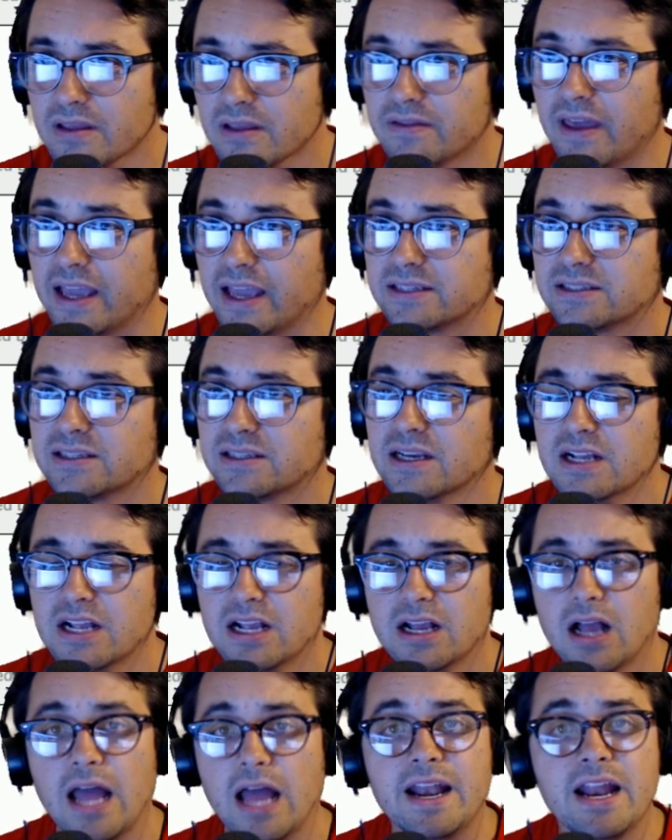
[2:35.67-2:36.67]
Thanks.
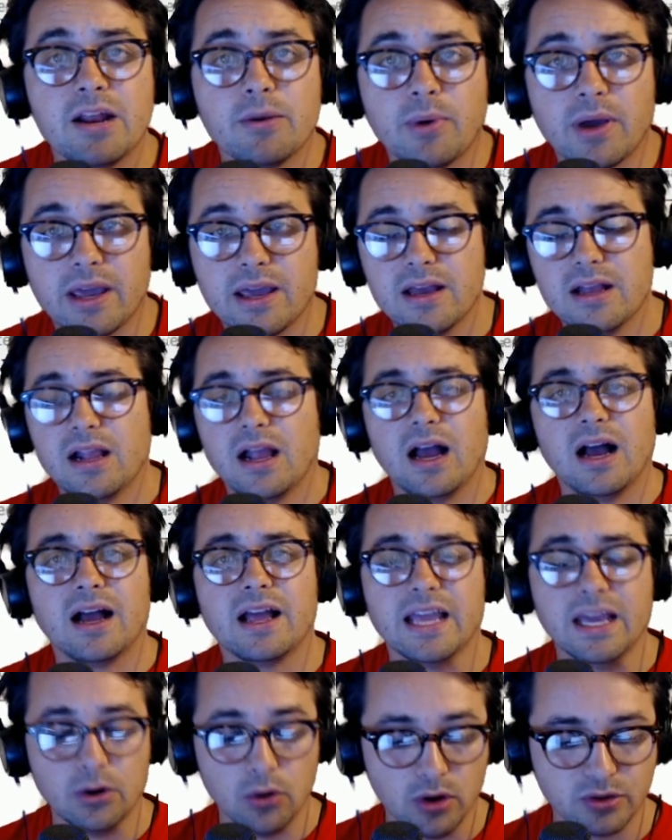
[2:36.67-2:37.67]
And anyway,
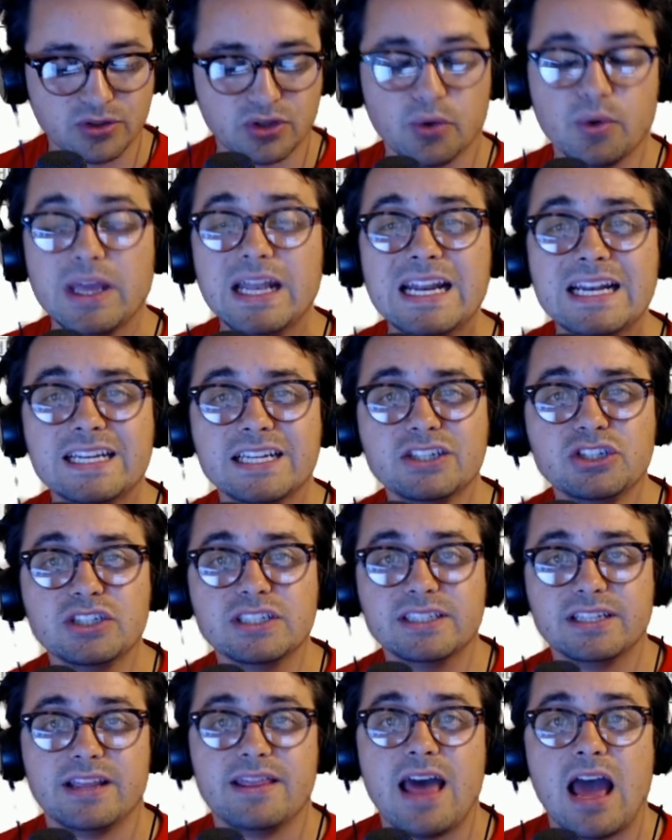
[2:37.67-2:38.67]
and also in addition
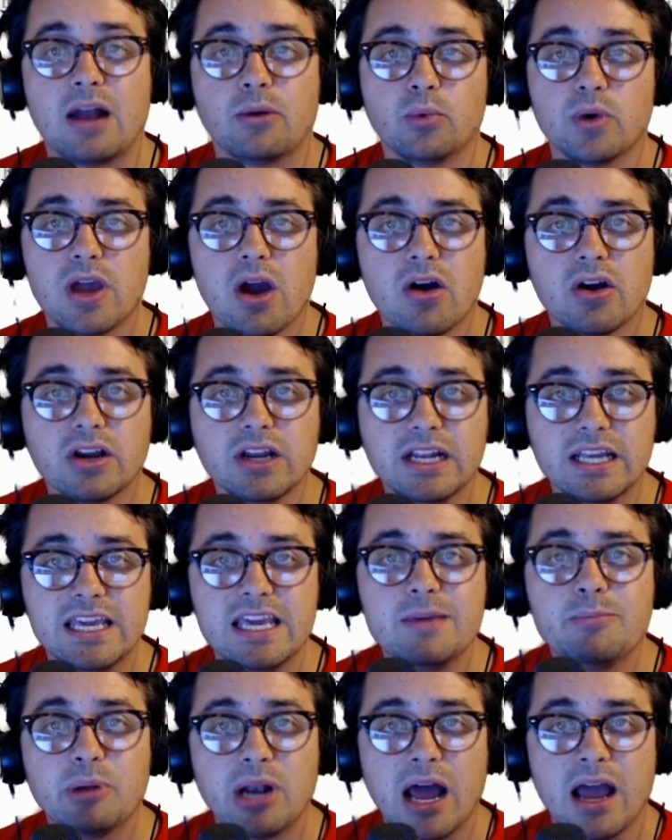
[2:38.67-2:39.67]
to that, we are going to
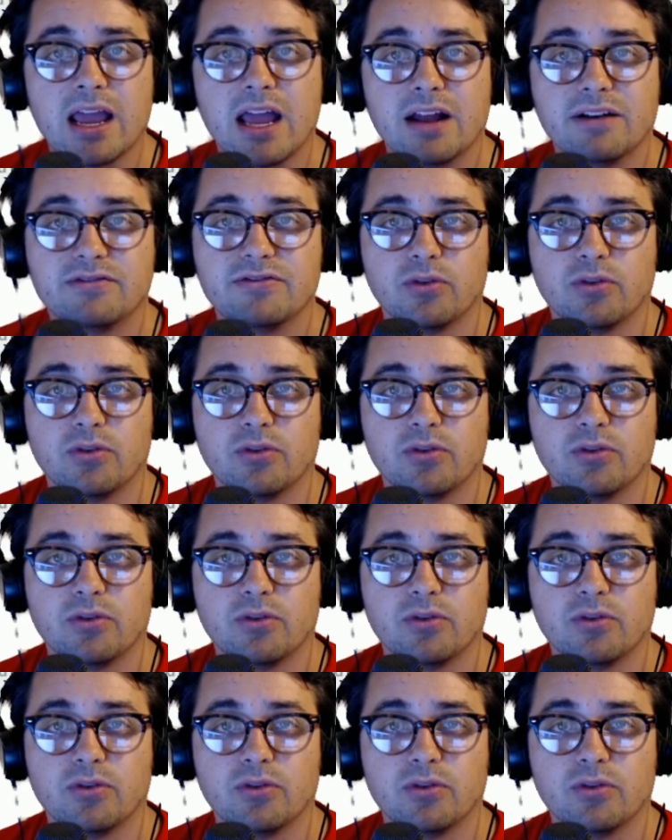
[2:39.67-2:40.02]
keep an eye on